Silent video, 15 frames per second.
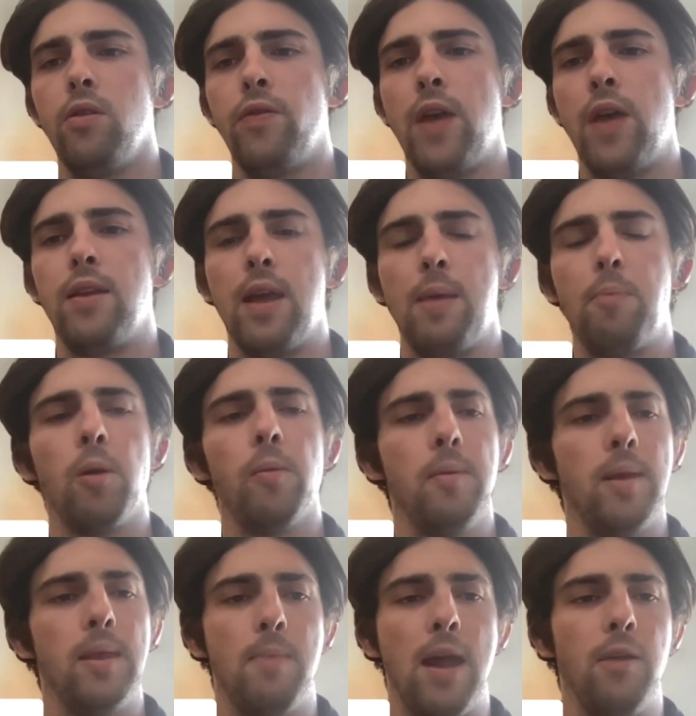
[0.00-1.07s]
They'd probably
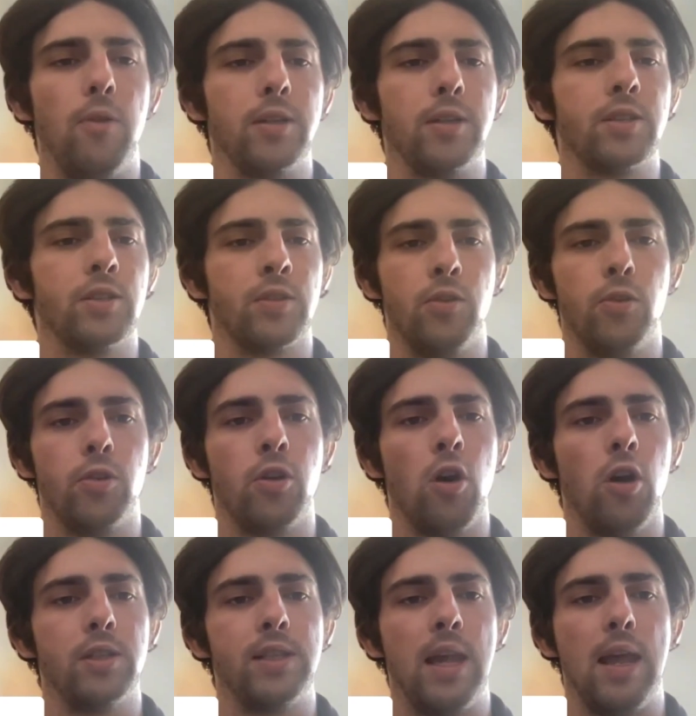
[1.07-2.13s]
be the main ones. Just good
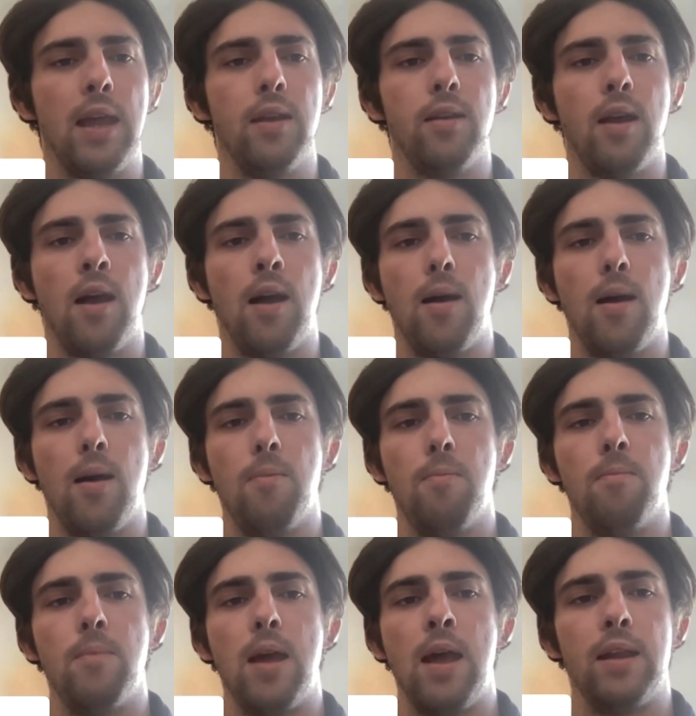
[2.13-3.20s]
content
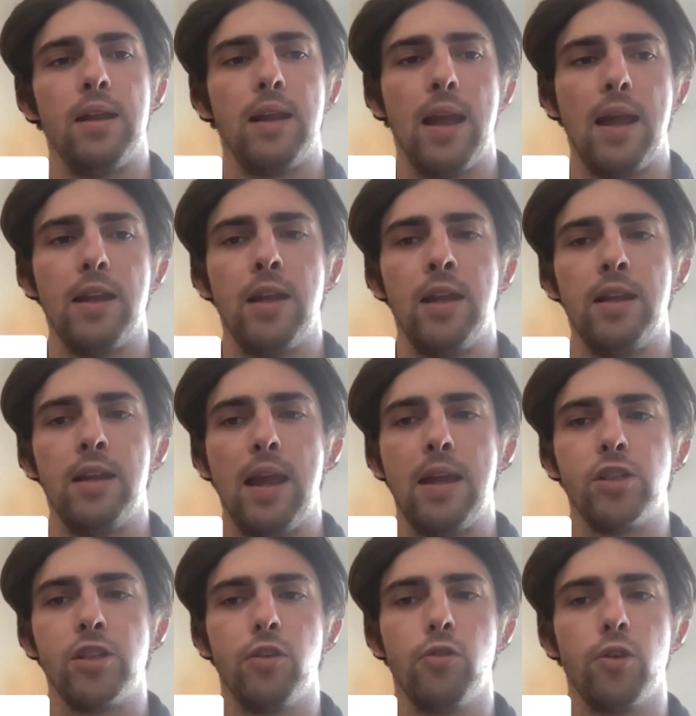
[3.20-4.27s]
and
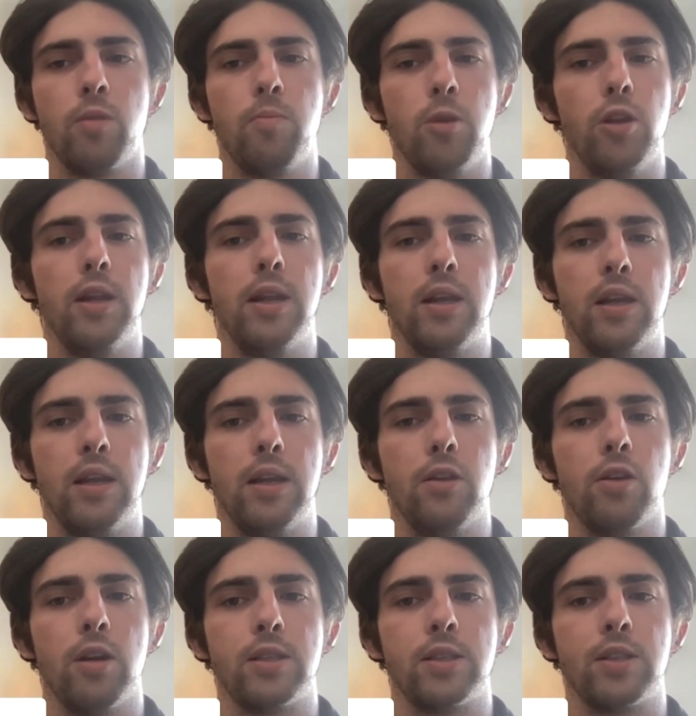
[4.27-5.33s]
engaging your community can
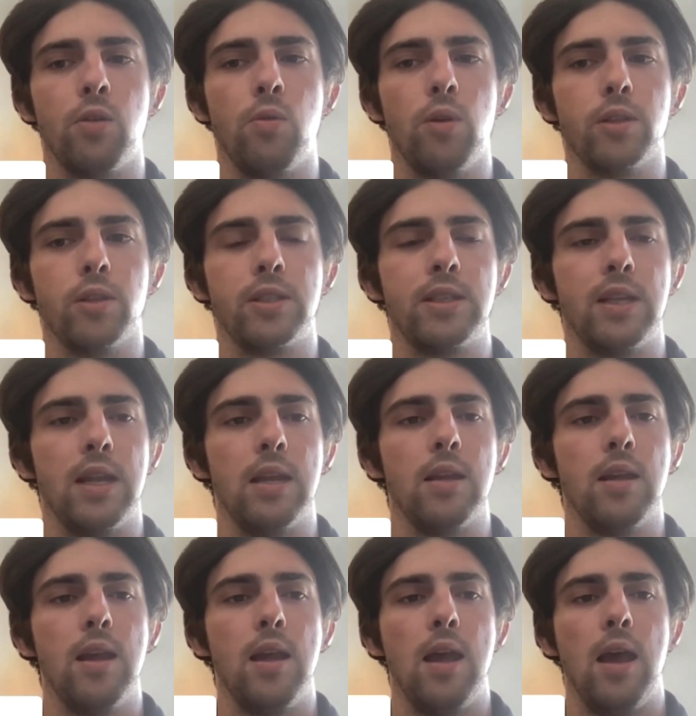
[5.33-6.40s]
increase the quantity
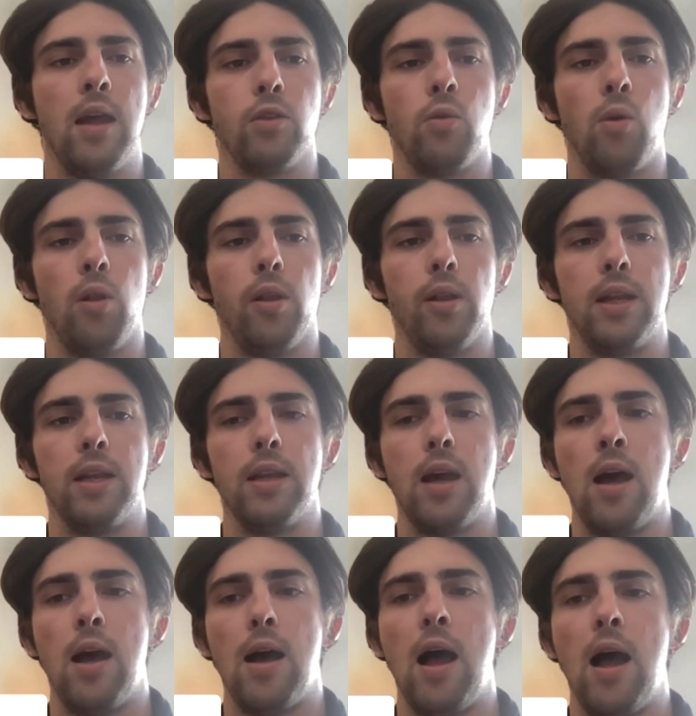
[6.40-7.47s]
and quality.
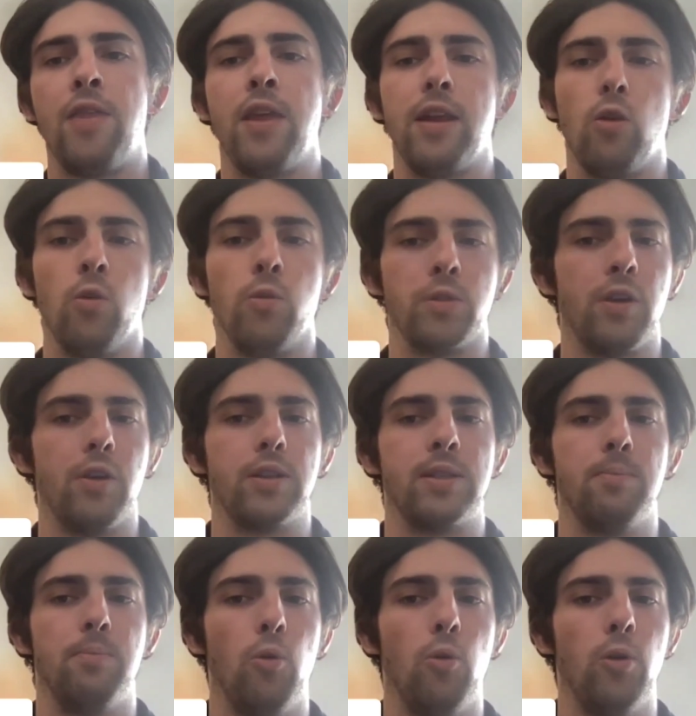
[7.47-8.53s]
I think also it's
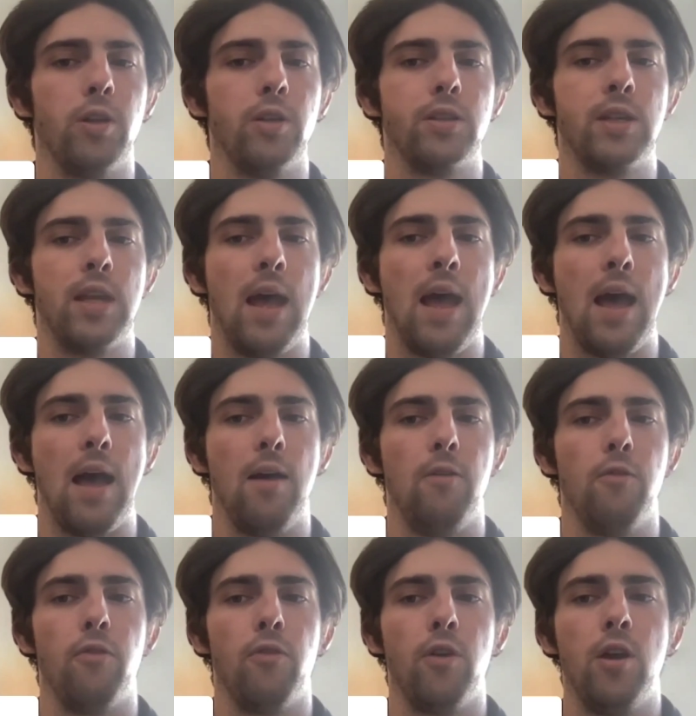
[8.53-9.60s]
important to
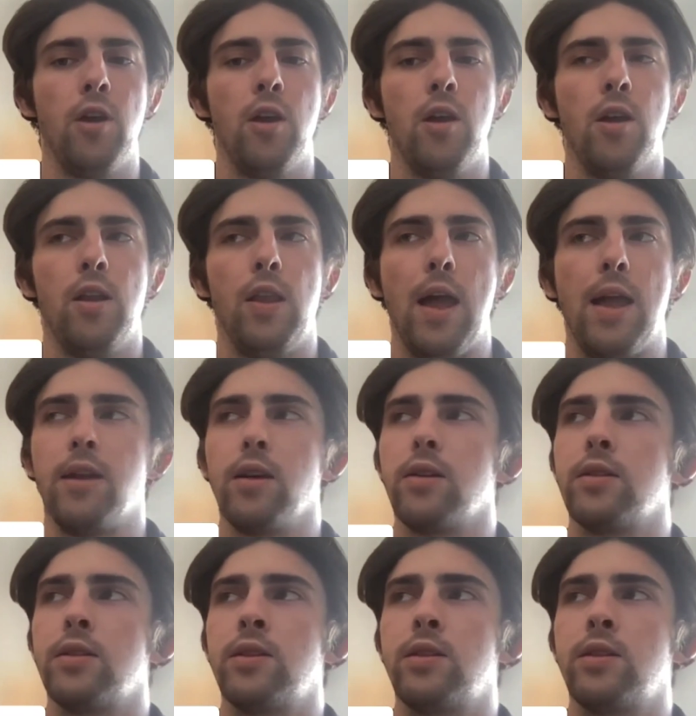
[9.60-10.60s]
have like